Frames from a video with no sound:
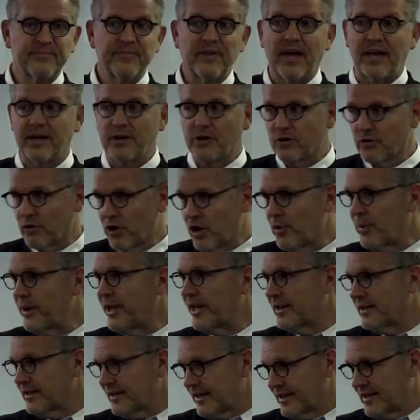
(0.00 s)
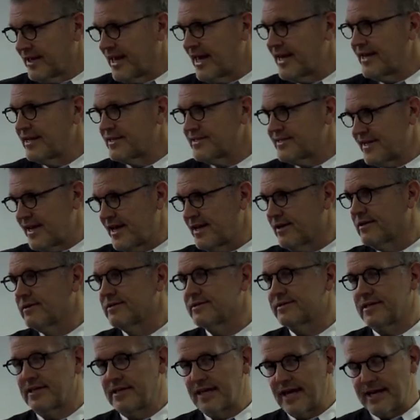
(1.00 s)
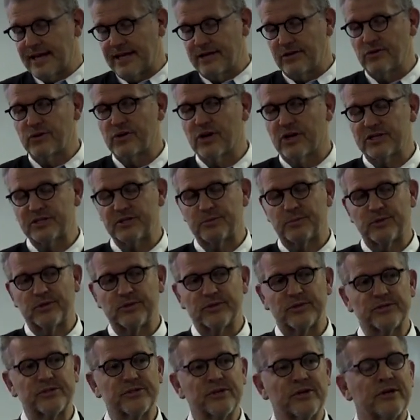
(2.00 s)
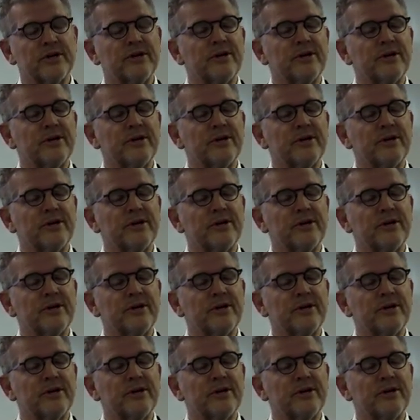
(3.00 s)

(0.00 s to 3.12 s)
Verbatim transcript: and growing and getting sales and getting new customers.